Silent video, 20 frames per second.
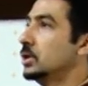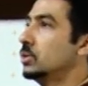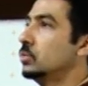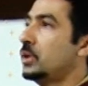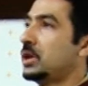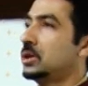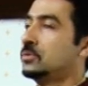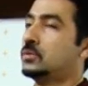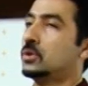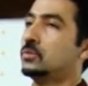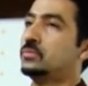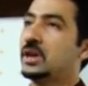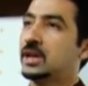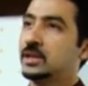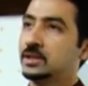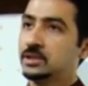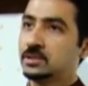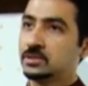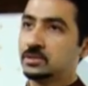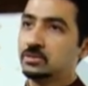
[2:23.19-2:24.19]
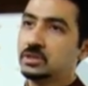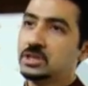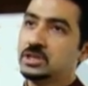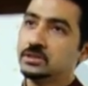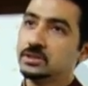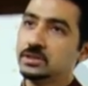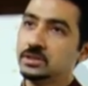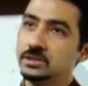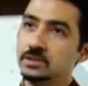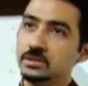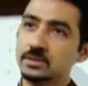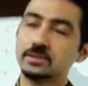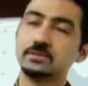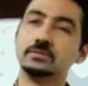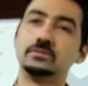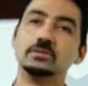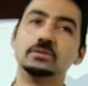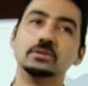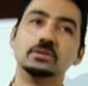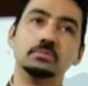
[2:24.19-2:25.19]
where for various reasons,
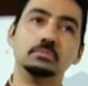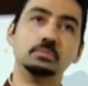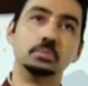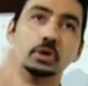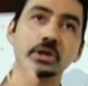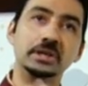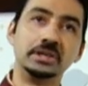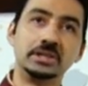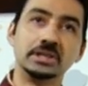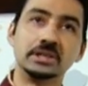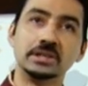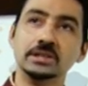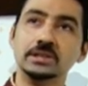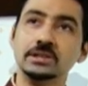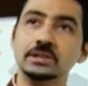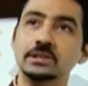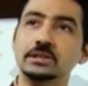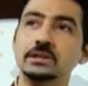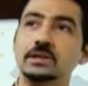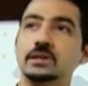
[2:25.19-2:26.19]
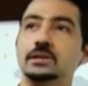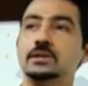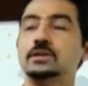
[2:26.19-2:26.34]
political,